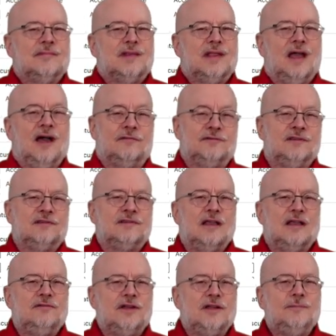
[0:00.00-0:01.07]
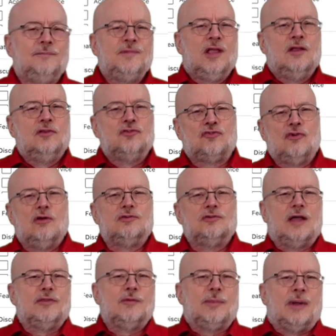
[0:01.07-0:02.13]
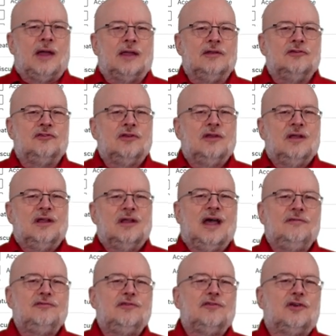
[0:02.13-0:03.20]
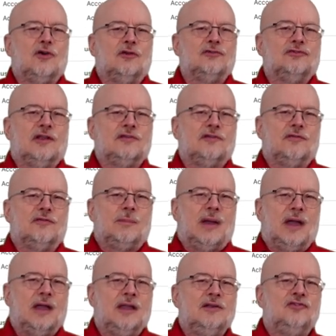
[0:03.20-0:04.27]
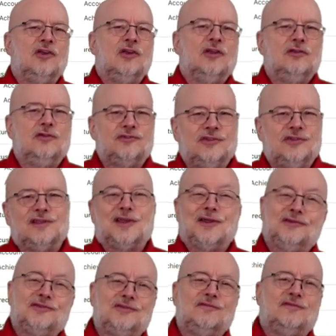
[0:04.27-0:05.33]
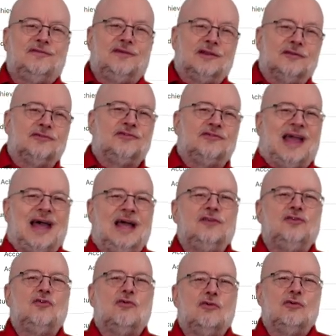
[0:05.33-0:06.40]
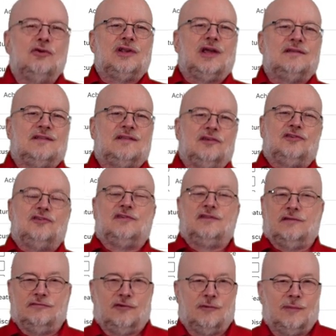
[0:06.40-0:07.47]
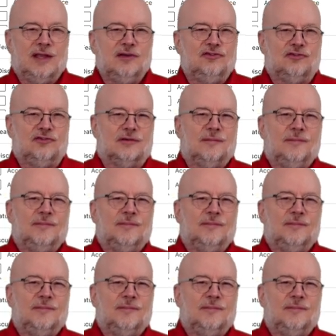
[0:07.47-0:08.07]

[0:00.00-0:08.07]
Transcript: After saving, scroll down the page, and after the content of the page, you'll see the custom fields to add your organization's information.